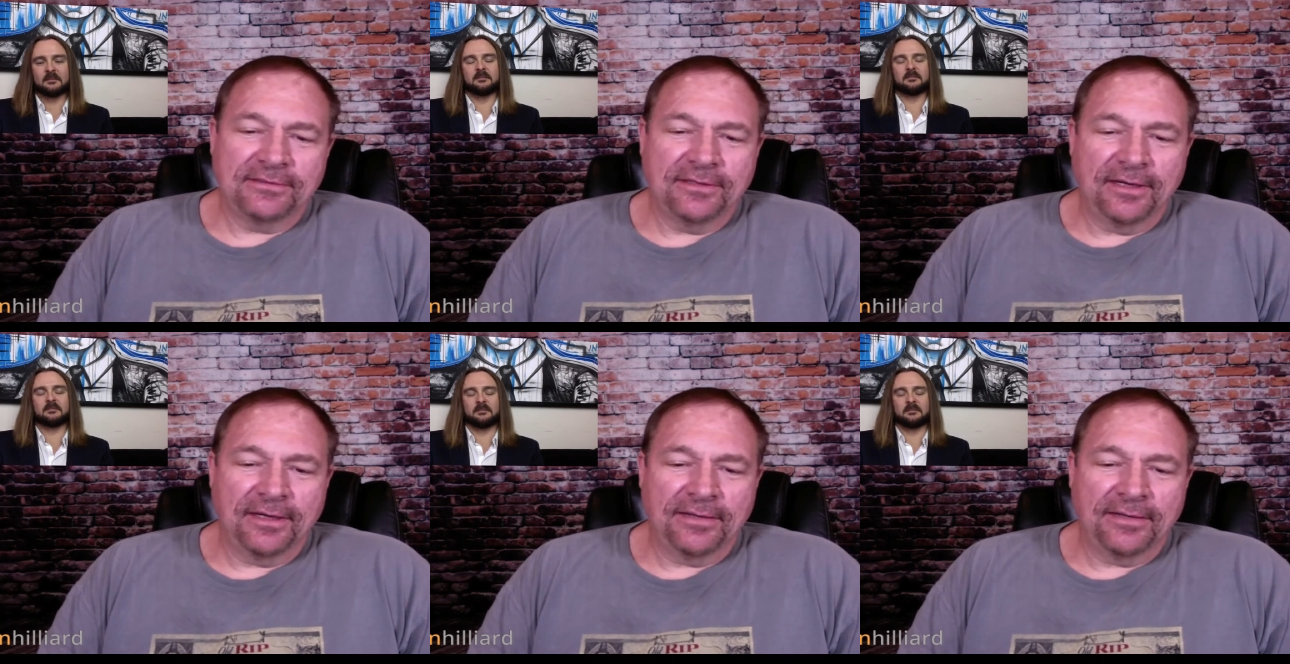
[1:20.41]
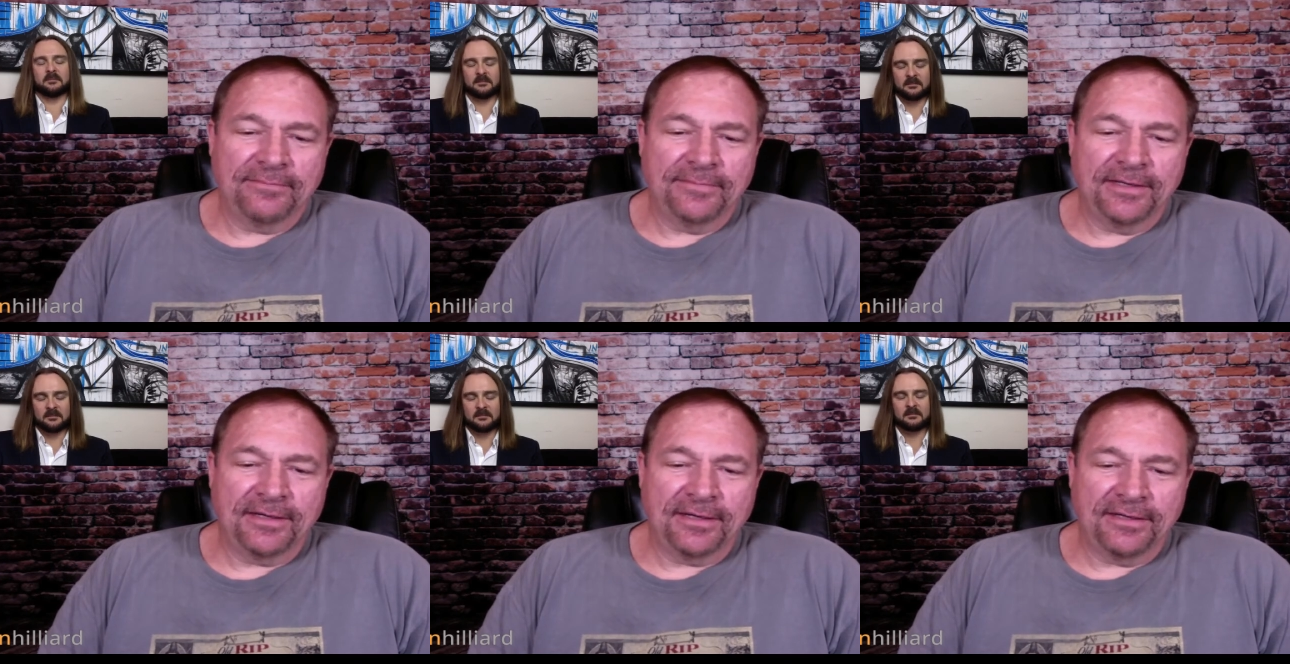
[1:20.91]
Speaker 1: Um, and
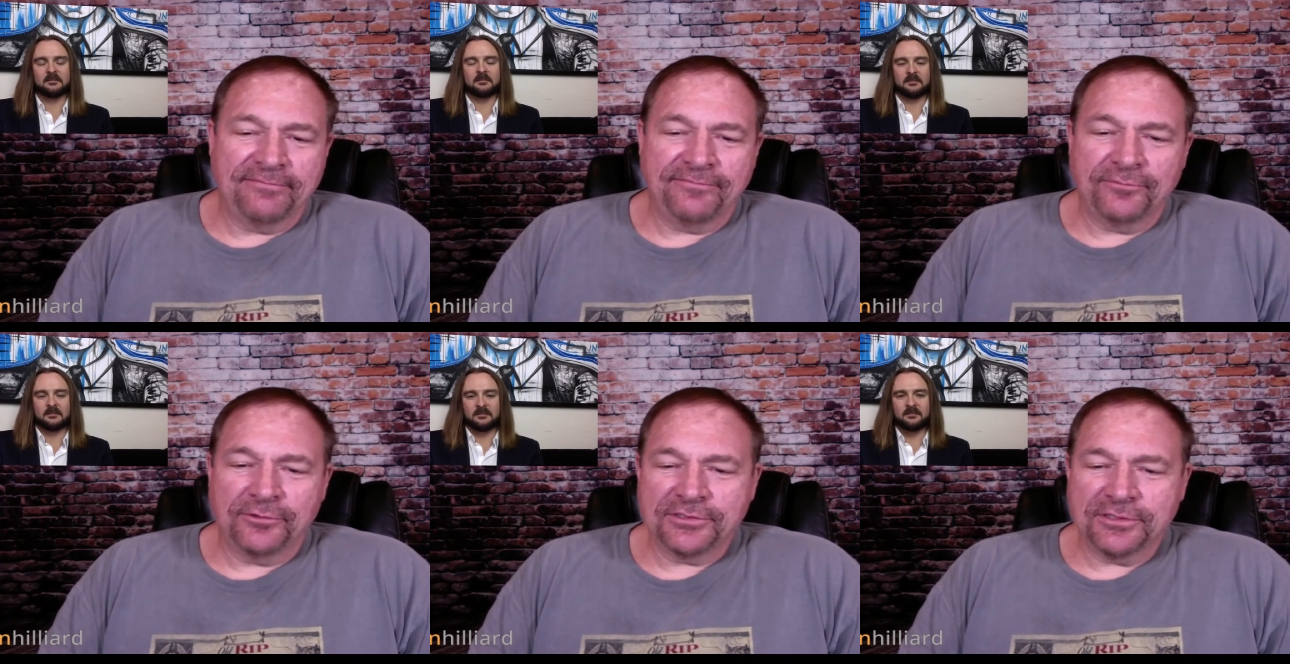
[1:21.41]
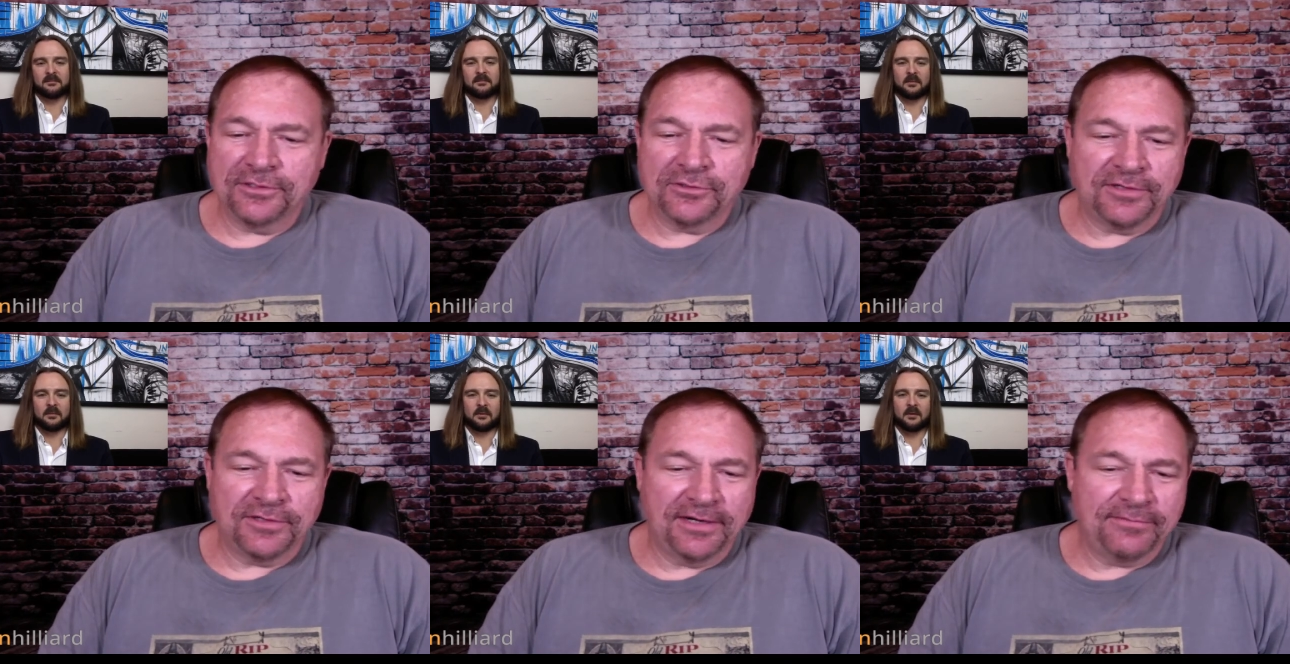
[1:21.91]
kind of full
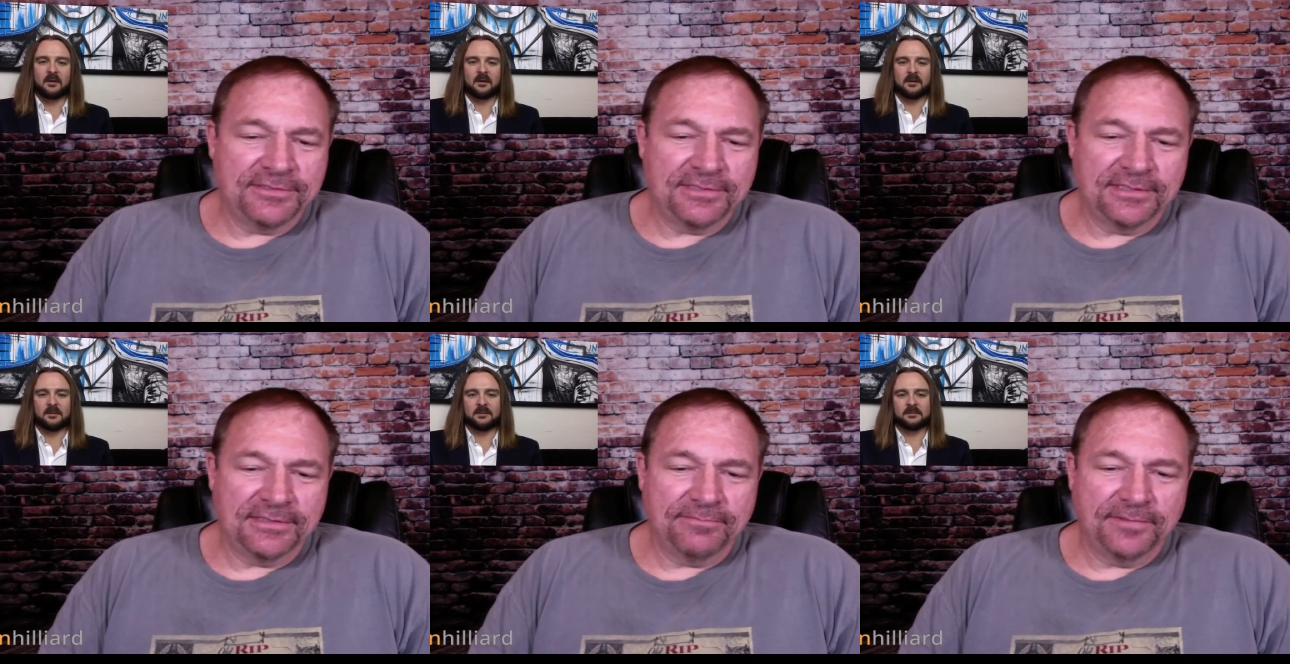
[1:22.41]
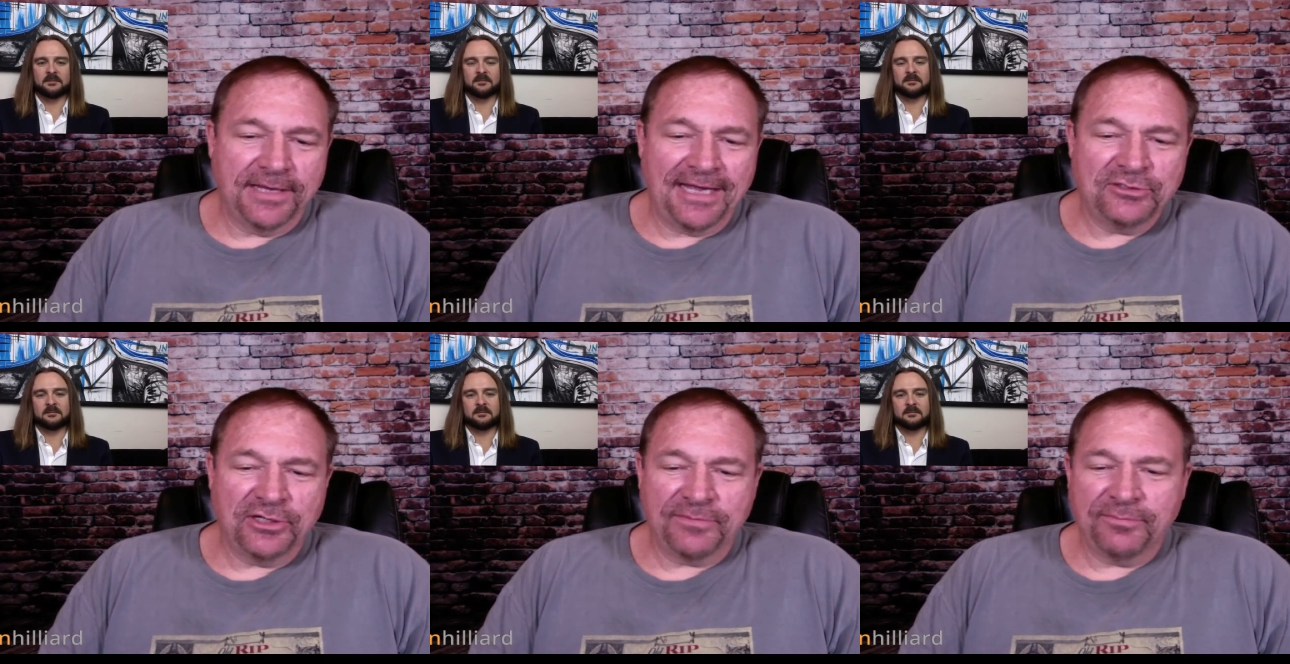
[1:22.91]
disclosure, I was an
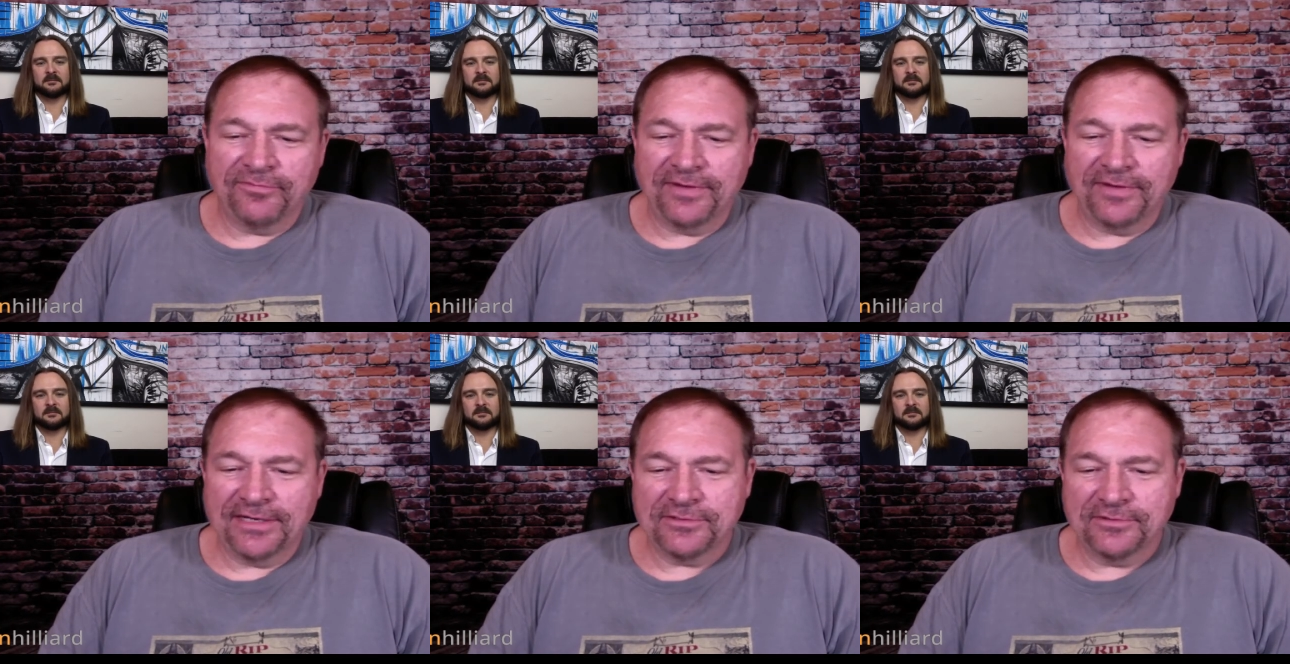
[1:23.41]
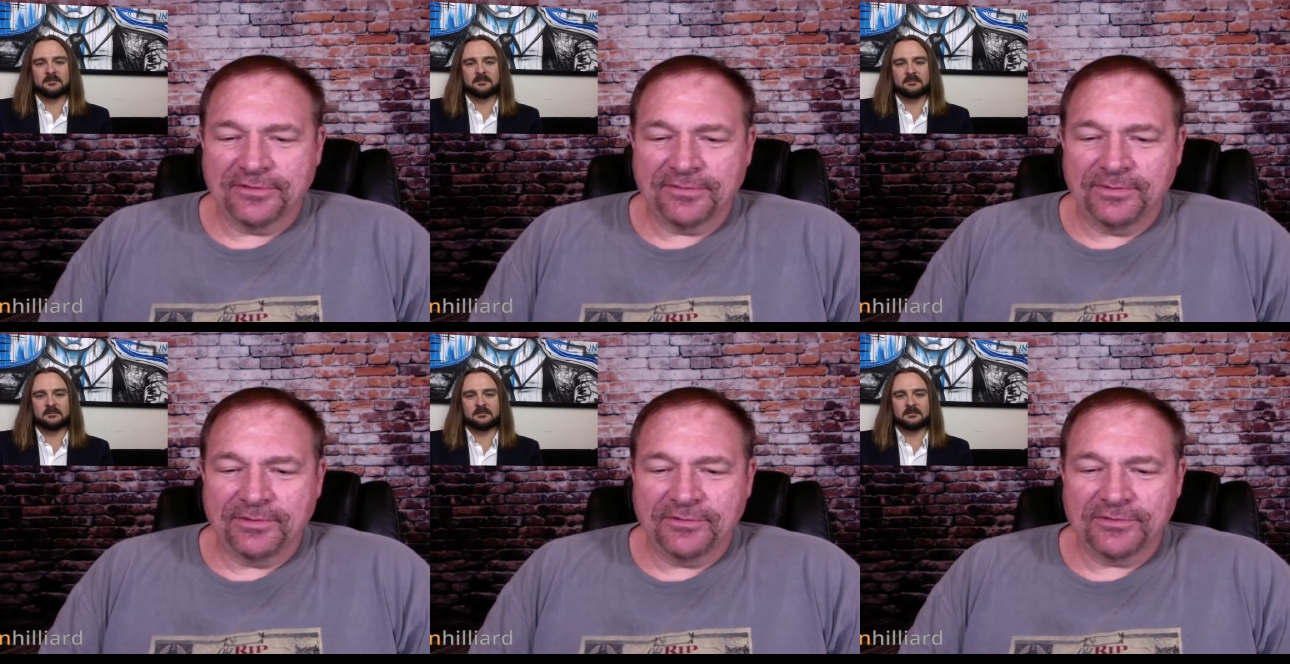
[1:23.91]
adjunct professor at
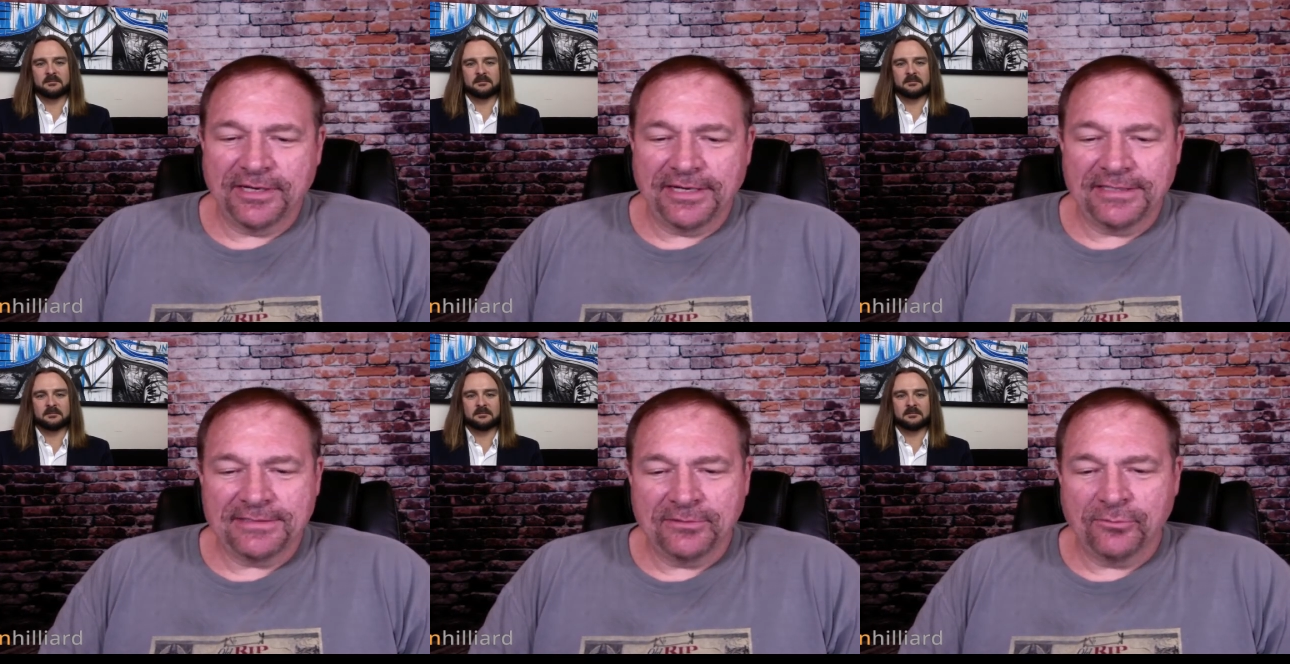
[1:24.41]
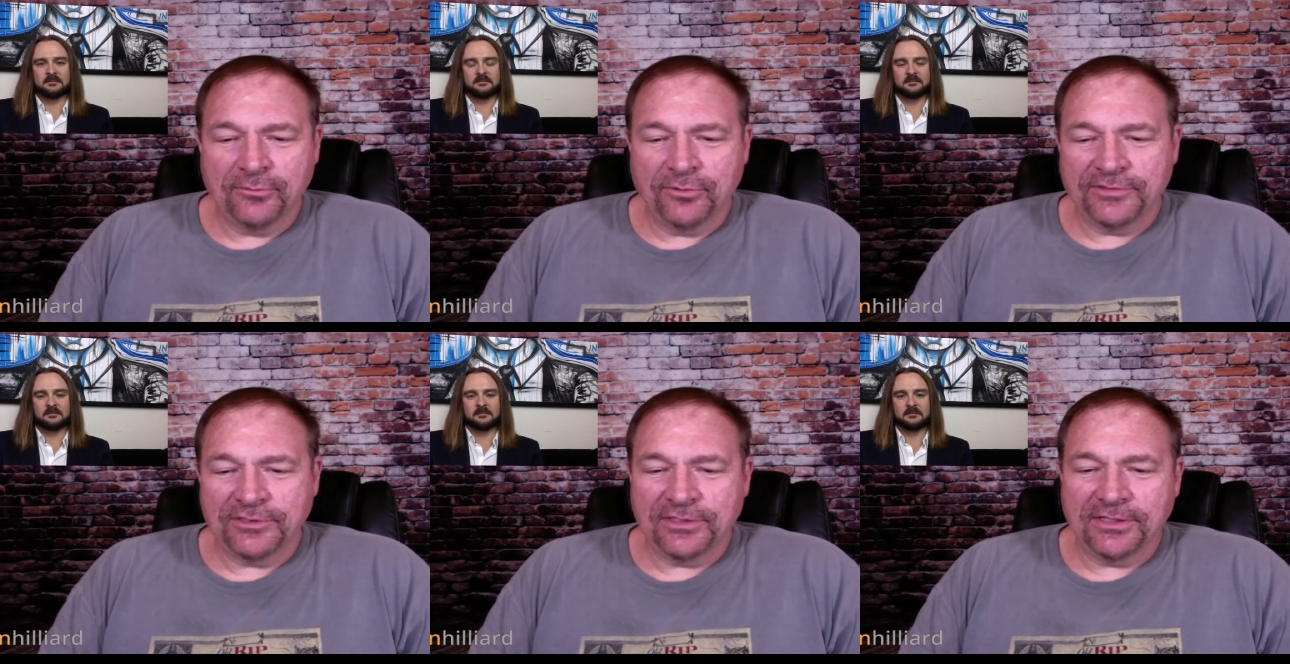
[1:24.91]
computer science at Northern
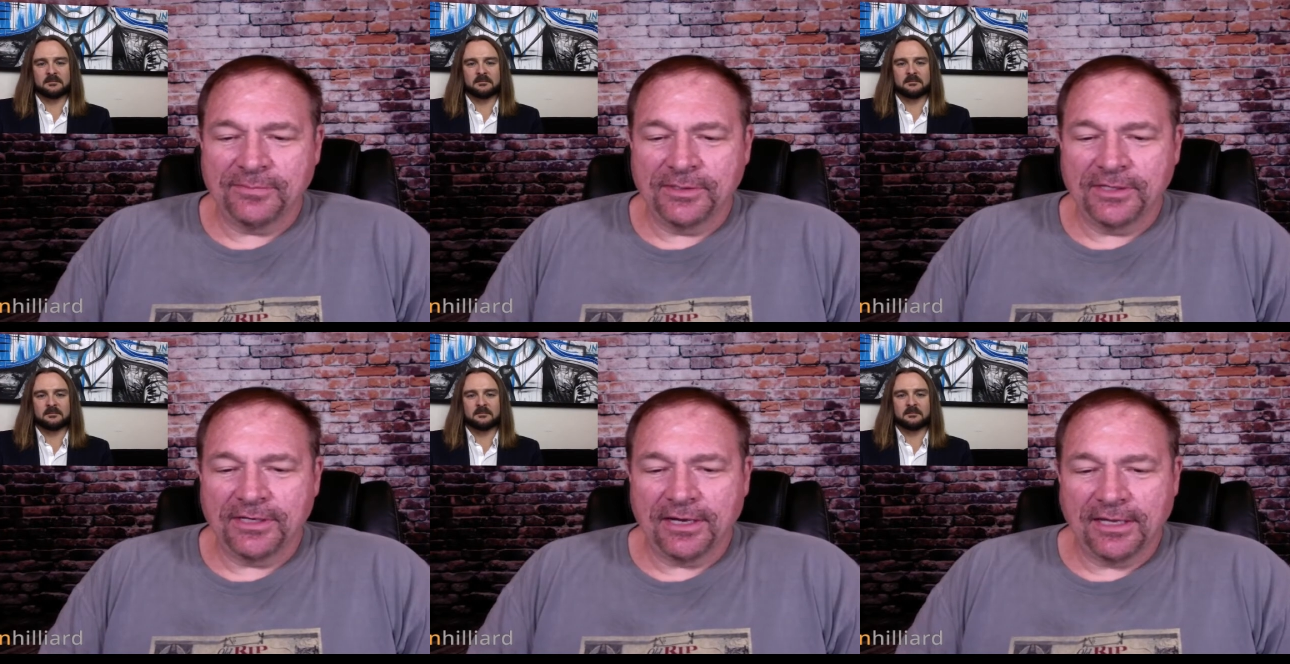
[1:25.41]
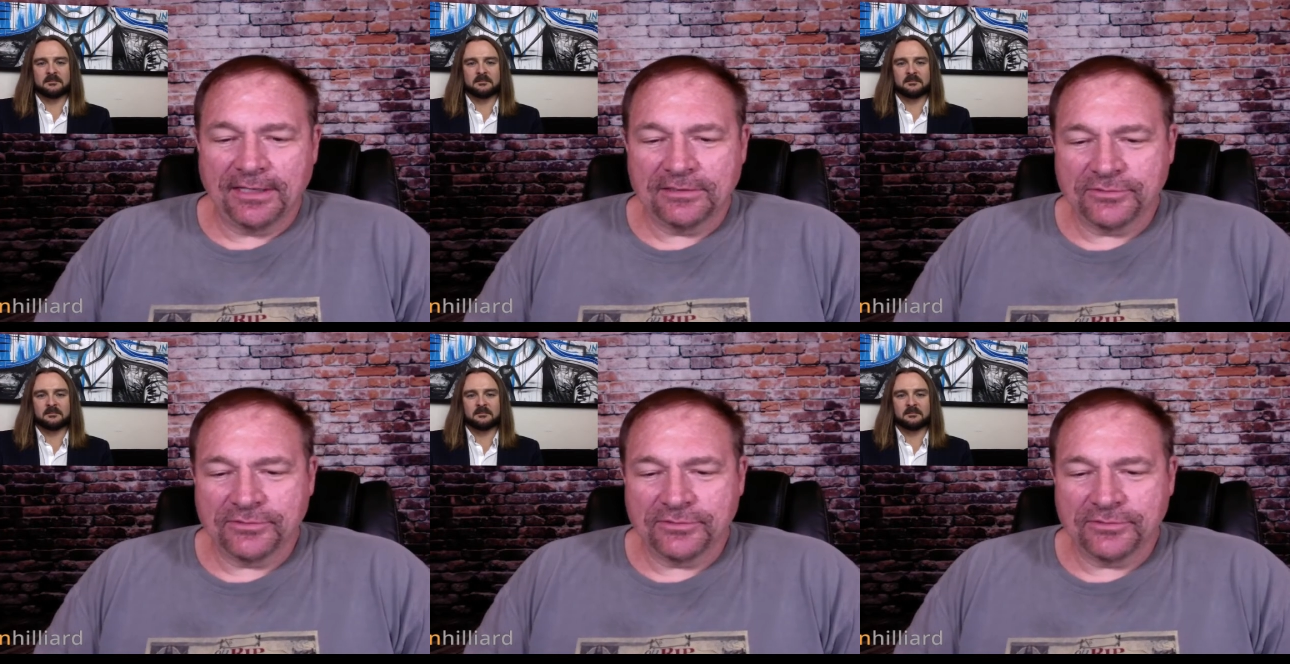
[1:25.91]
Virginia Community College,